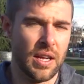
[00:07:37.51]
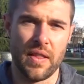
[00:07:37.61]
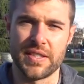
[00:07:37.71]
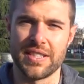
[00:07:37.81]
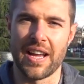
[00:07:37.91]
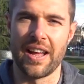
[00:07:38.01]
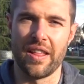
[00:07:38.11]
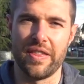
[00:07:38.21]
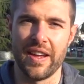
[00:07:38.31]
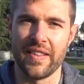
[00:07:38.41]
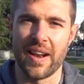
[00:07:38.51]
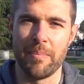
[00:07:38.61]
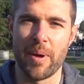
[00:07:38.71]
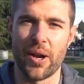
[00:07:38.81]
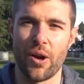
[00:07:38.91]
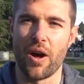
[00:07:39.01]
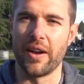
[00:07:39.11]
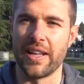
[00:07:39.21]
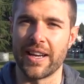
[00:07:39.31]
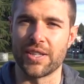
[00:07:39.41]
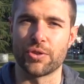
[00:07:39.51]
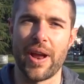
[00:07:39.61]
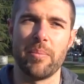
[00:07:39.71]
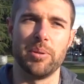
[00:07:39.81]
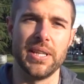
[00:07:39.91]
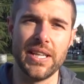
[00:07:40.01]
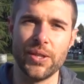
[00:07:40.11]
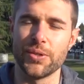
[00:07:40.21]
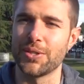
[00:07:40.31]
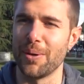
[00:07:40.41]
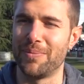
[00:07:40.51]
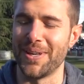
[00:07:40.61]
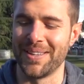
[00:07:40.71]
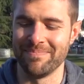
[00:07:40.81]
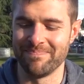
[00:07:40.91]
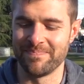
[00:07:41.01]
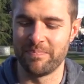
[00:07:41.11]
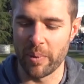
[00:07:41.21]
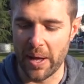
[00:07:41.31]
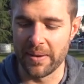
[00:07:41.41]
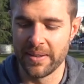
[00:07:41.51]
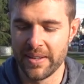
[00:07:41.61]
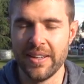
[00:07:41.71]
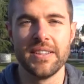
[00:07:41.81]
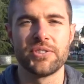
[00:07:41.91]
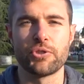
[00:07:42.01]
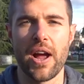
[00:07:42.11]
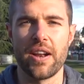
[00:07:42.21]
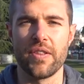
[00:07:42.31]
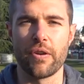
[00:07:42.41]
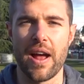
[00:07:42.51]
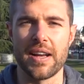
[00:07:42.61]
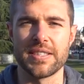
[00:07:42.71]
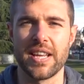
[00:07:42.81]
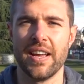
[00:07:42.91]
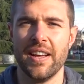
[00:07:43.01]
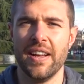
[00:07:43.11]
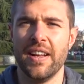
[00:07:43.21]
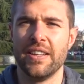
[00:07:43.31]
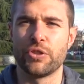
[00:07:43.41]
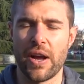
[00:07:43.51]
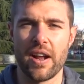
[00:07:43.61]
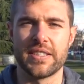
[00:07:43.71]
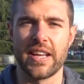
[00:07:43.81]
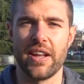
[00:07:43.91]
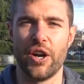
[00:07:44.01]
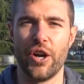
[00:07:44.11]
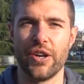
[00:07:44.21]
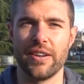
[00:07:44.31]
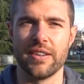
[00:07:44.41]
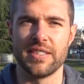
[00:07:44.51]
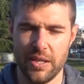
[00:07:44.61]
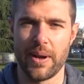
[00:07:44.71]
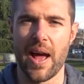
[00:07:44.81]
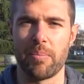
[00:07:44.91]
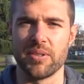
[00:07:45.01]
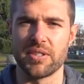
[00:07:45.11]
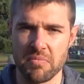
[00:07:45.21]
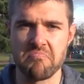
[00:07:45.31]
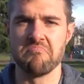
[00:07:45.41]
This is the kind of thing that I'm better on like a trampoline or something, but let's try it on the grass. Try not to get hurt, see what happens.